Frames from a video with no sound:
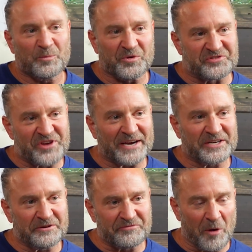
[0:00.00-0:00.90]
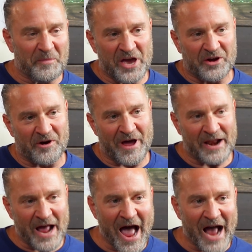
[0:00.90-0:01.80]
protected from
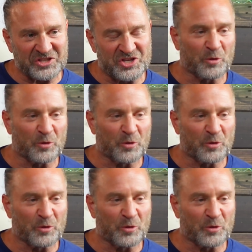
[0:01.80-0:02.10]
internet hacks.